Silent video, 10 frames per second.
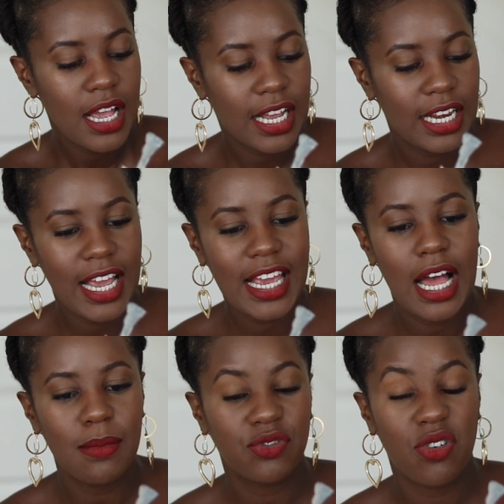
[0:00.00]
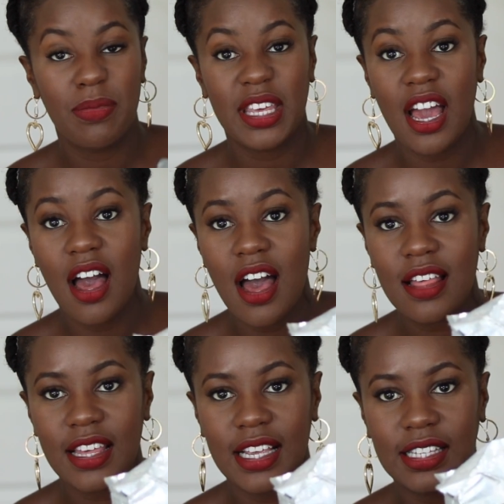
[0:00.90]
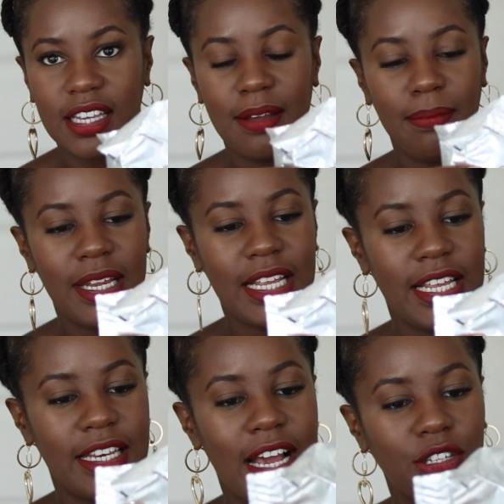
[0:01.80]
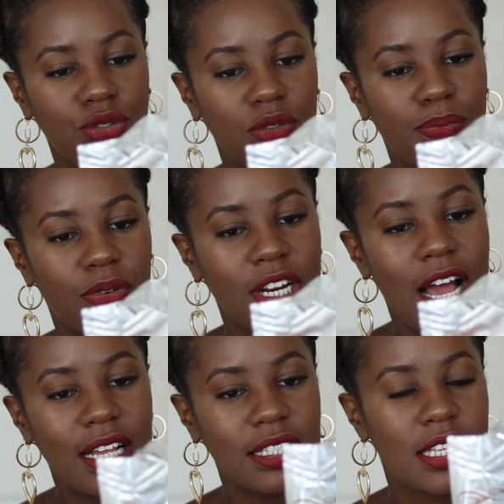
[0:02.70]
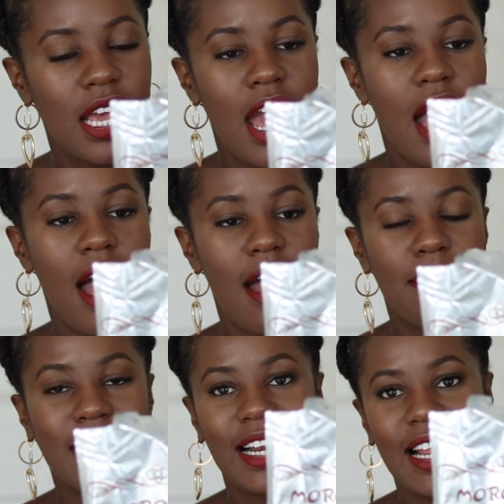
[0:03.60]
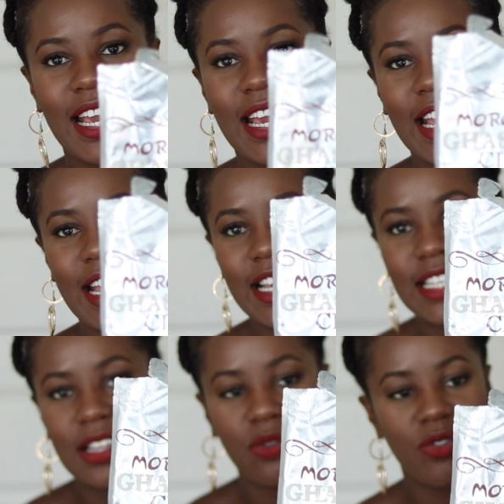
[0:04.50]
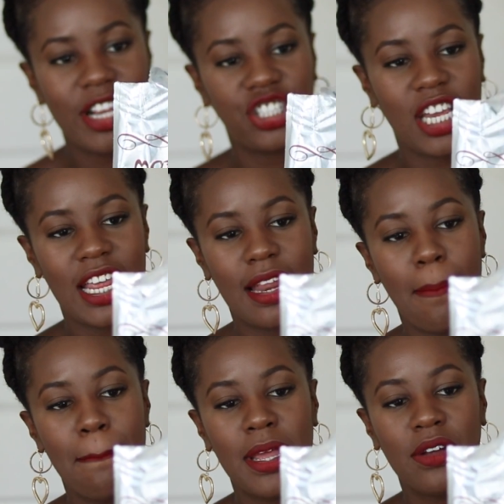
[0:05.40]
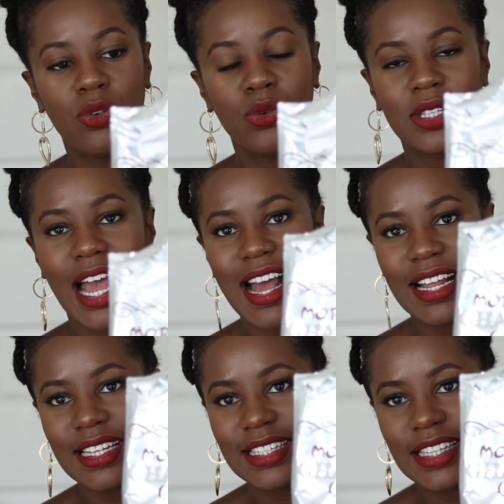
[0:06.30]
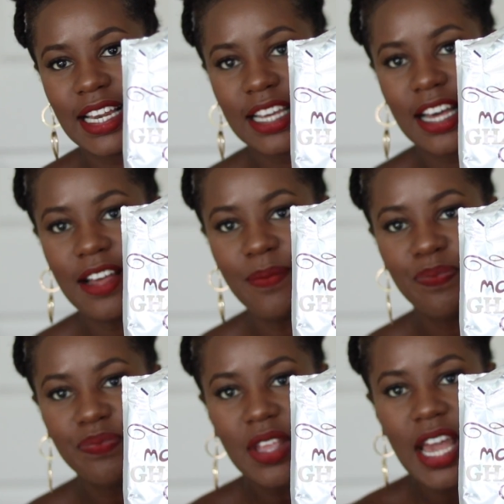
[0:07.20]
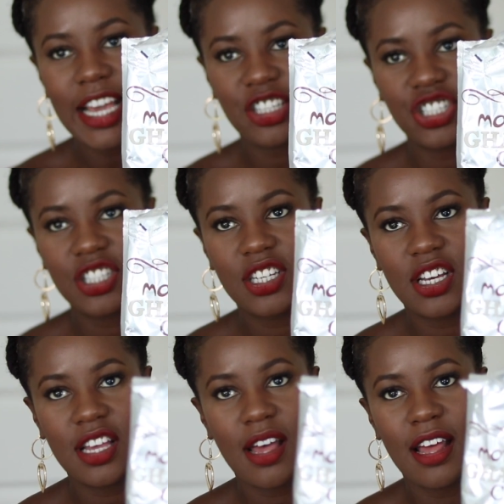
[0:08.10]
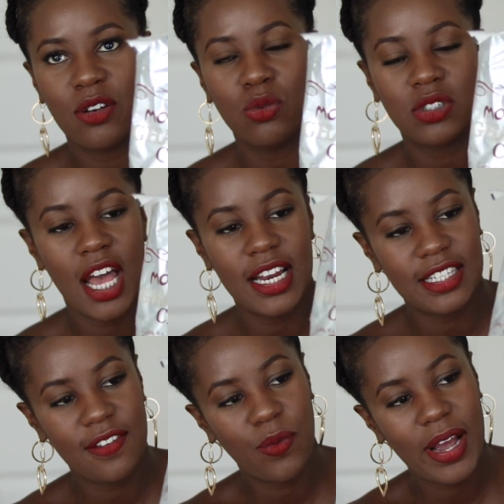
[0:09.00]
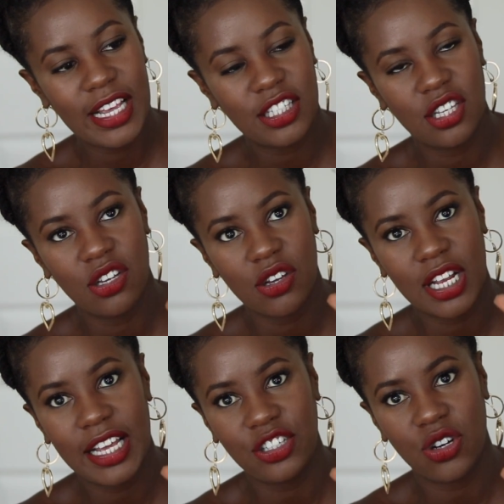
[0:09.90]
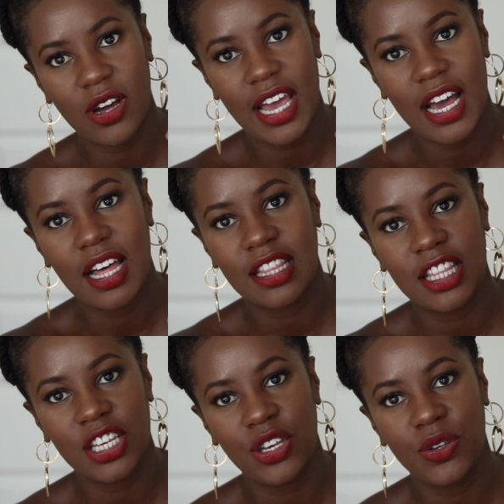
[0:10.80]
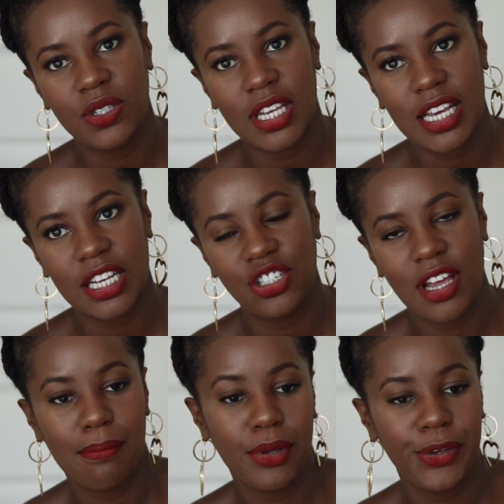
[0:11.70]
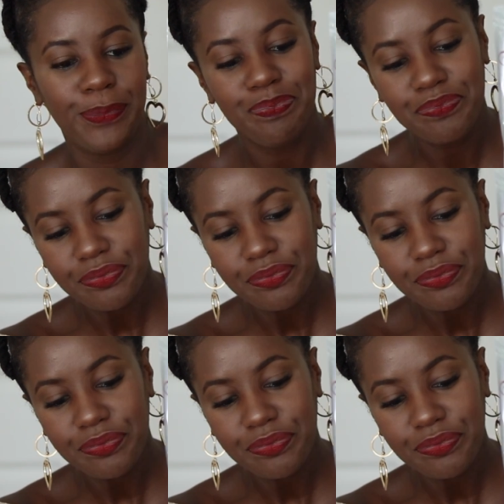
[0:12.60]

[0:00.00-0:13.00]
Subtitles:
Clay comes from the earth. It's a completely natural product. Clay is rich in minerals and silica. It's just an alternative way to cleanse your hair other than using shampoo.